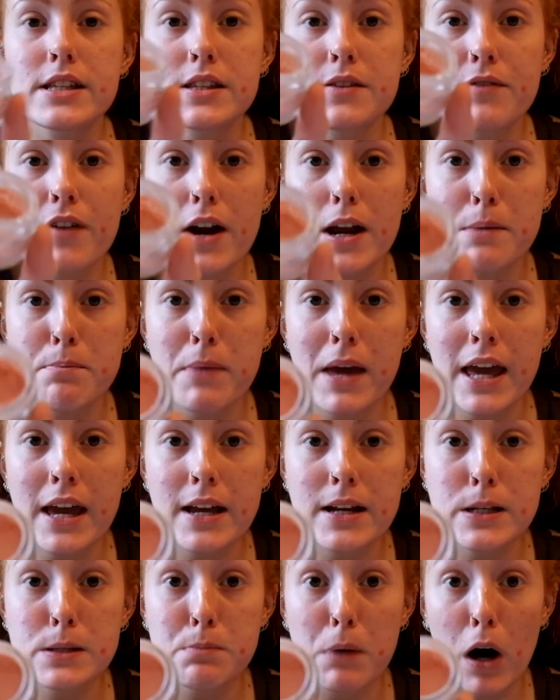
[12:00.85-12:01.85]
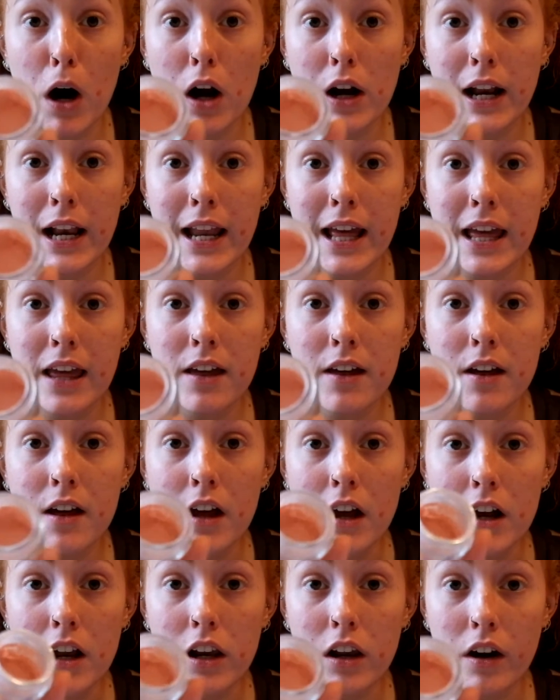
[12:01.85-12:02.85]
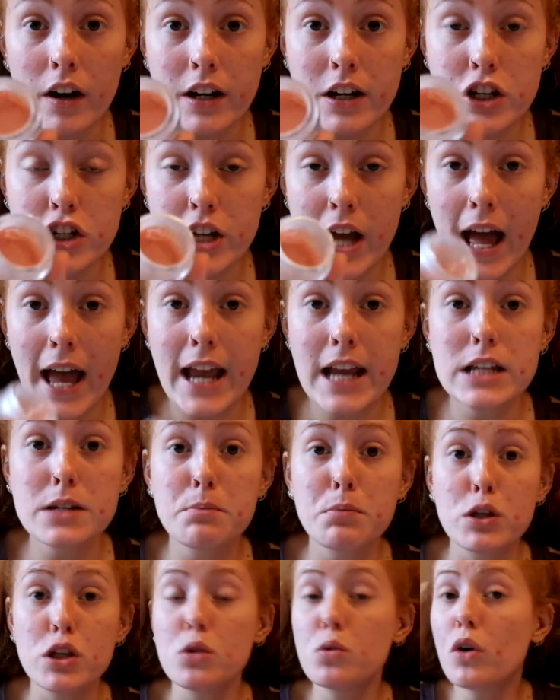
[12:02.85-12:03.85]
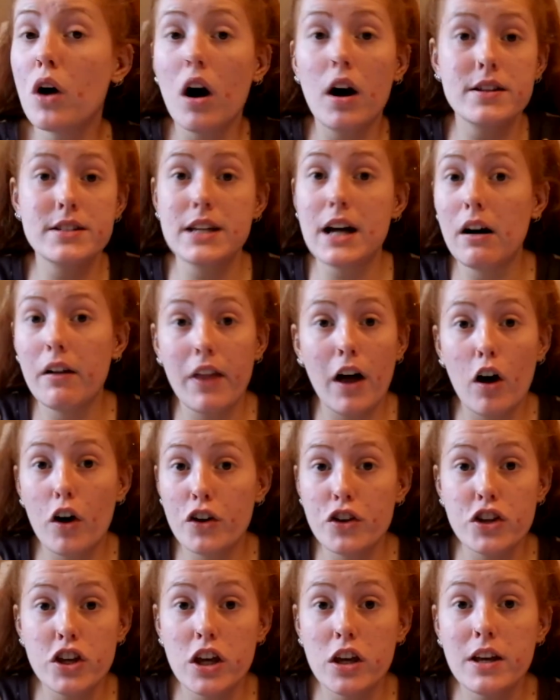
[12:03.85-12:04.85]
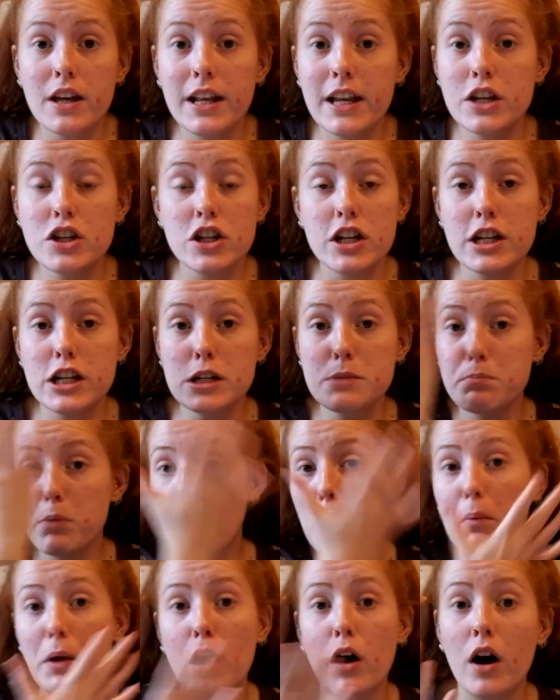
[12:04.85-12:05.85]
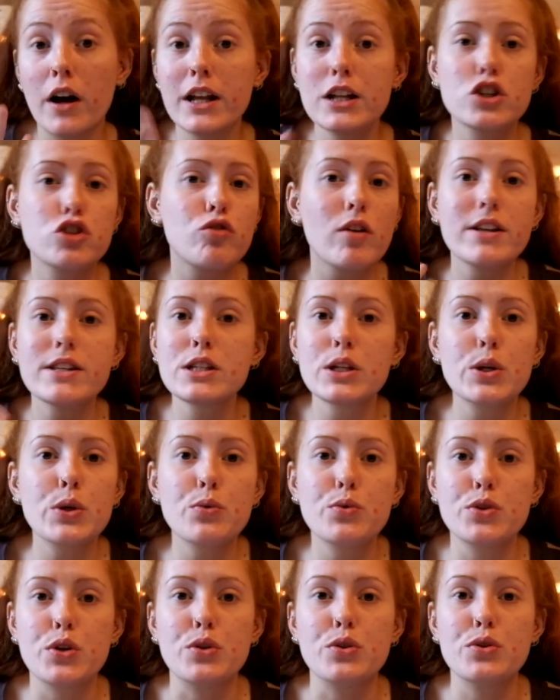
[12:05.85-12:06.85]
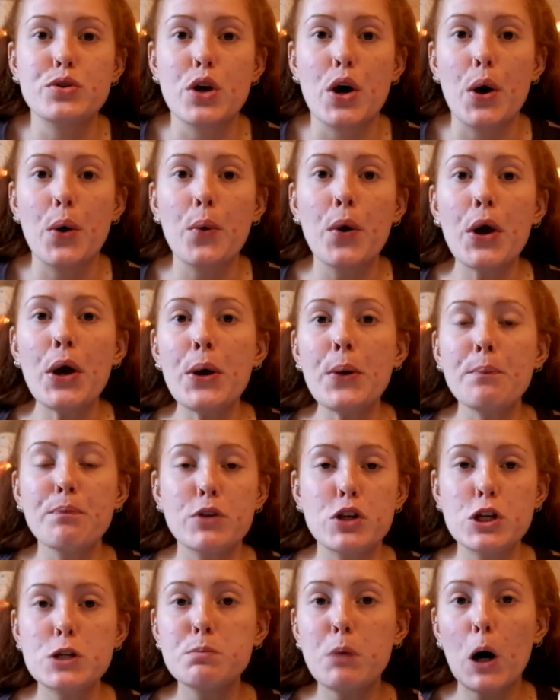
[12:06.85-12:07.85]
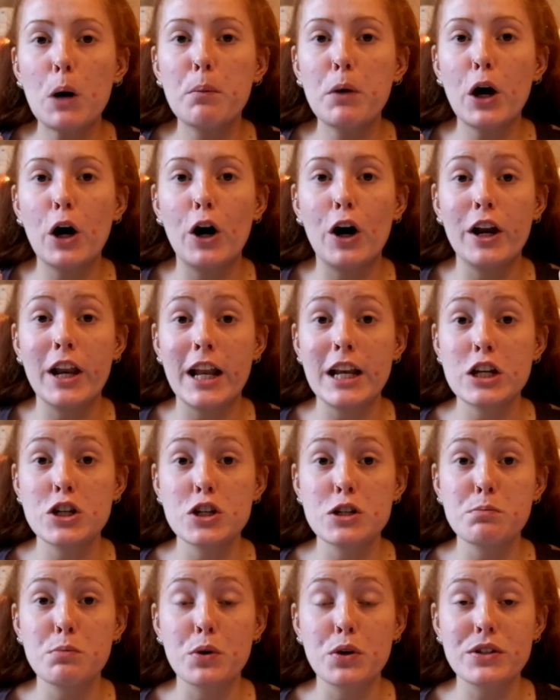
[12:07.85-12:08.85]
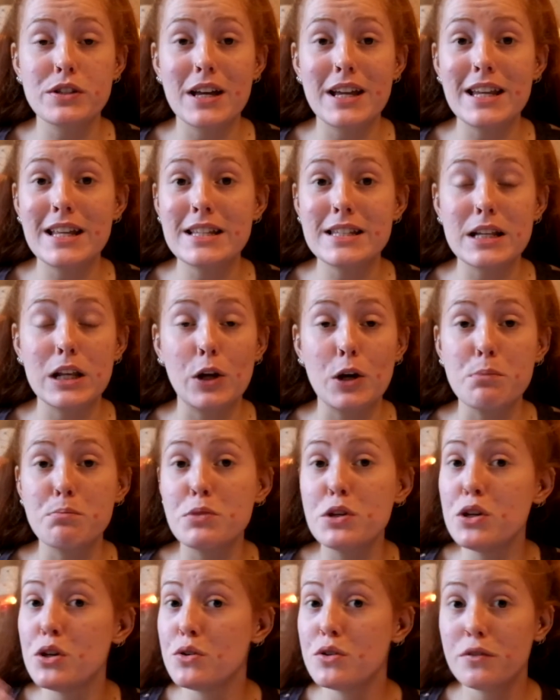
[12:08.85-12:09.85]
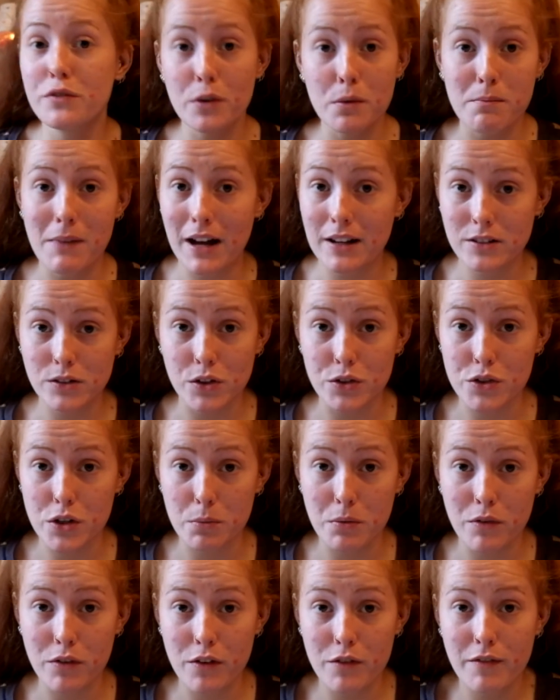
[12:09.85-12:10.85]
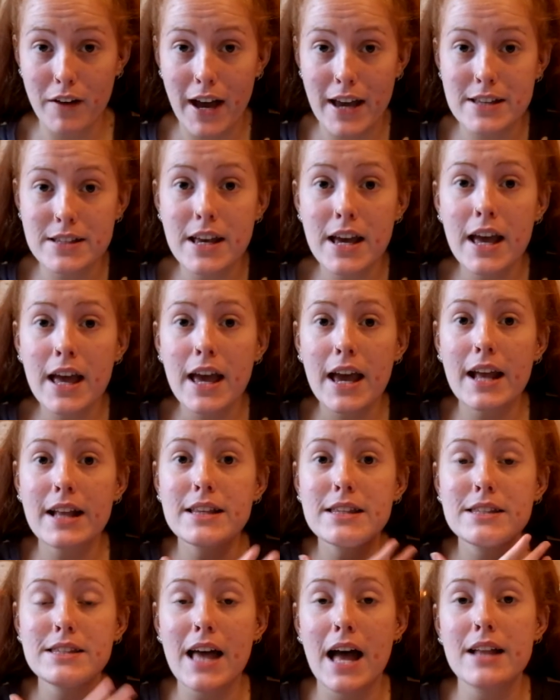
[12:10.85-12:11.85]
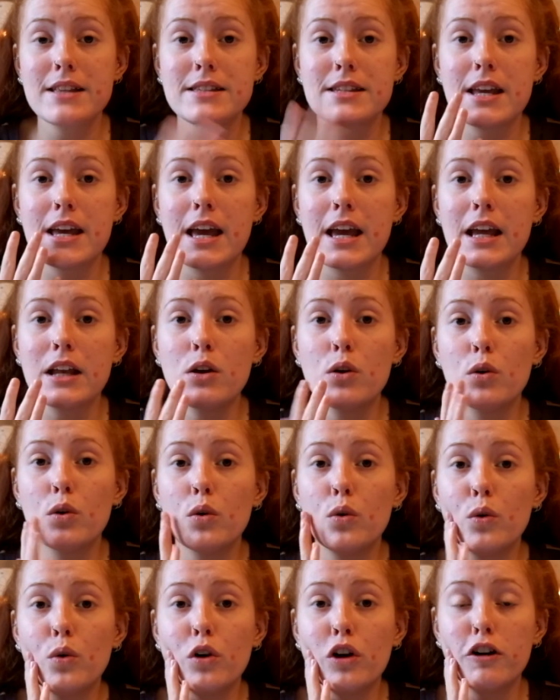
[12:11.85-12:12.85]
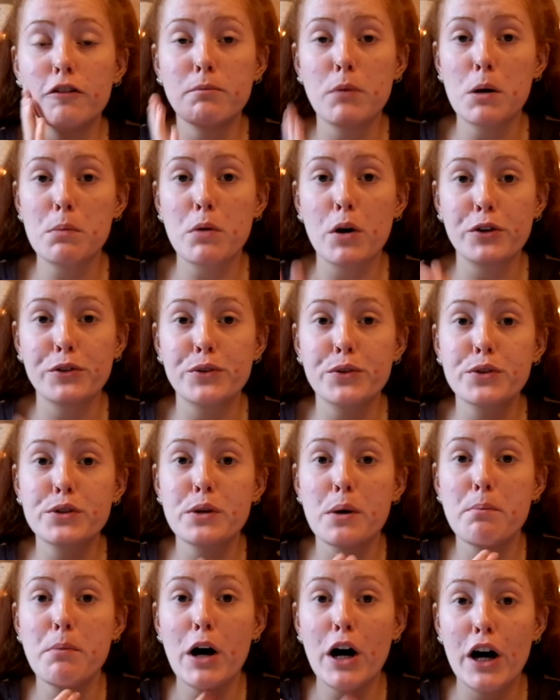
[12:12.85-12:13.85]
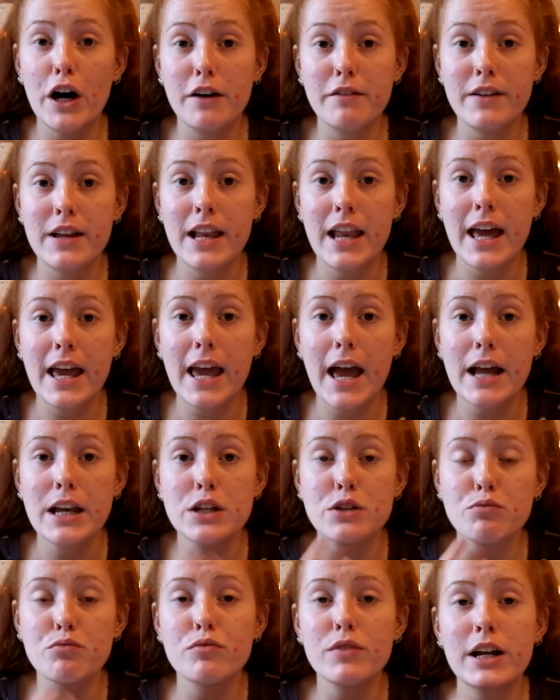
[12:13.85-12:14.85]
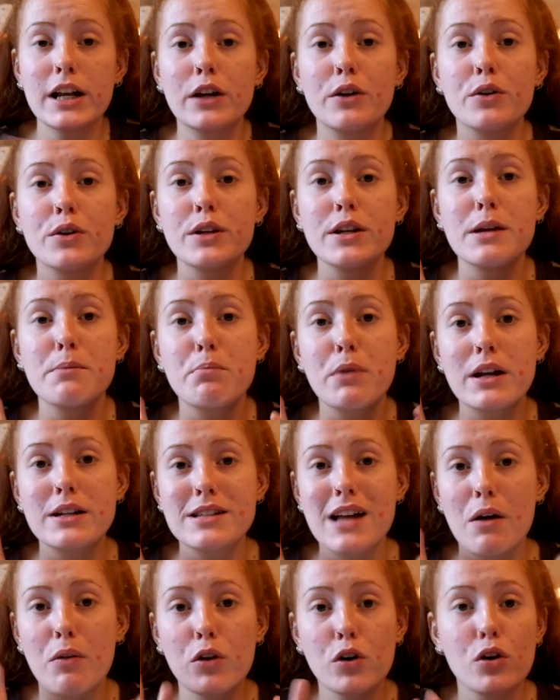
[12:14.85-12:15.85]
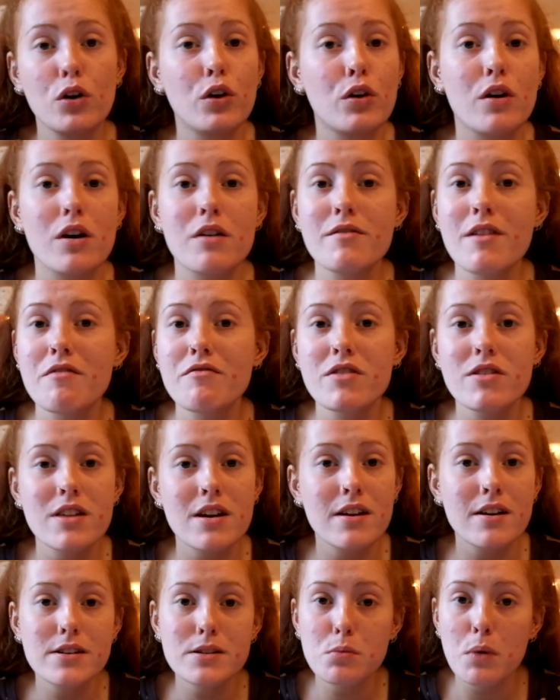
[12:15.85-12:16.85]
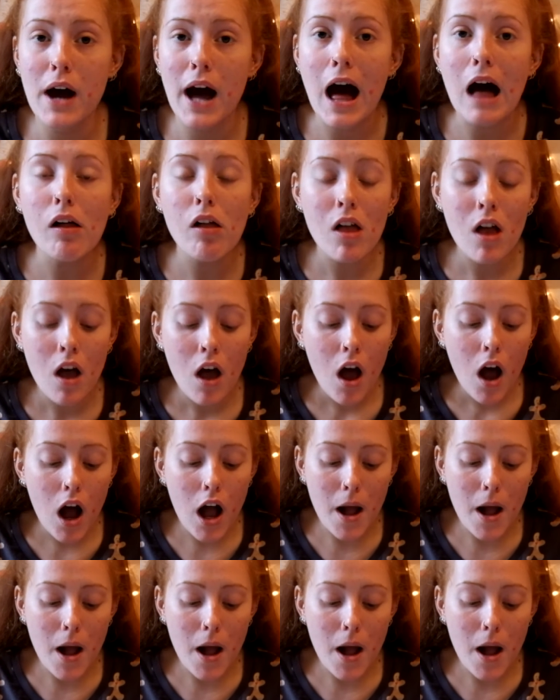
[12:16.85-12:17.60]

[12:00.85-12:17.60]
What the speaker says: because it's a very pink sparkly like shade, but you can't tell that on you. You literally just pop it on. It's translucent, so you just pop it on and it just puts an instant like beautiful mask on top of your face. It sets in all of my products perfectly, and it's really good, and it brings out the colour of everything as well.